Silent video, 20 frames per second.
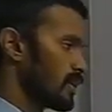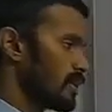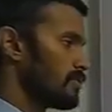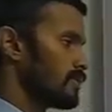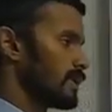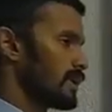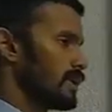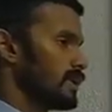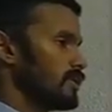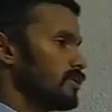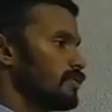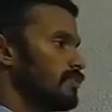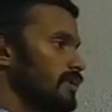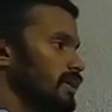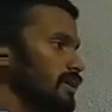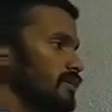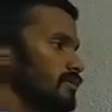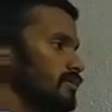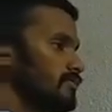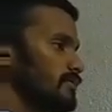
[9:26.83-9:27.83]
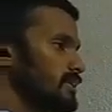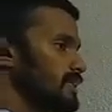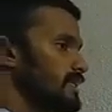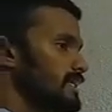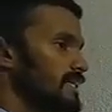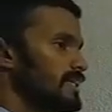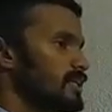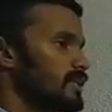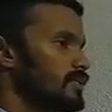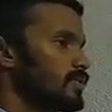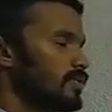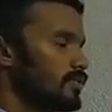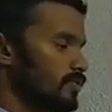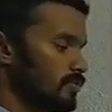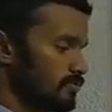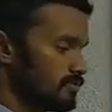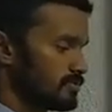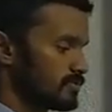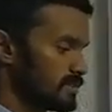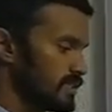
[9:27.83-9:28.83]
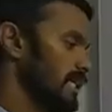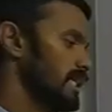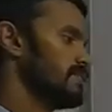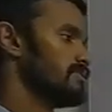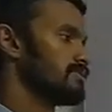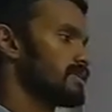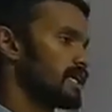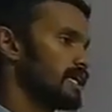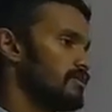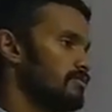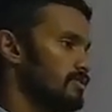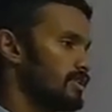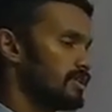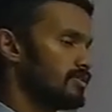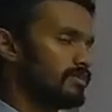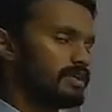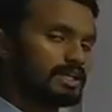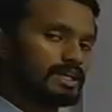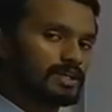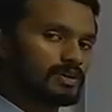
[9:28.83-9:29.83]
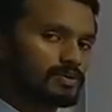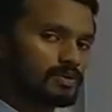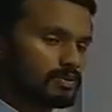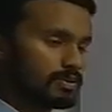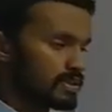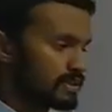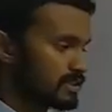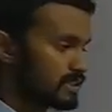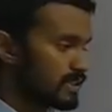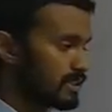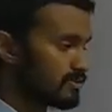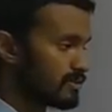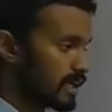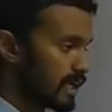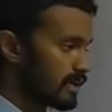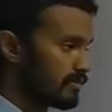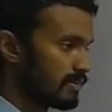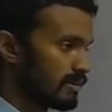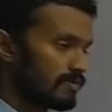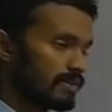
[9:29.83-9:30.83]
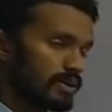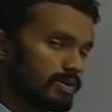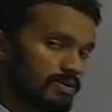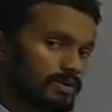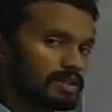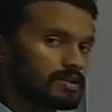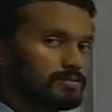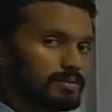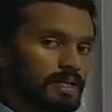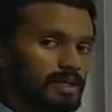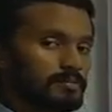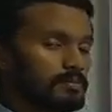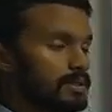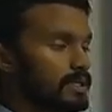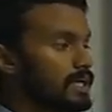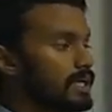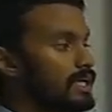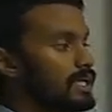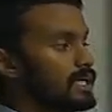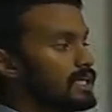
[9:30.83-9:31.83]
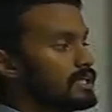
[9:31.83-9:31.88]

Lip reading: okay, but I know when we need to save time, we need to conserve time when we are doing the paper.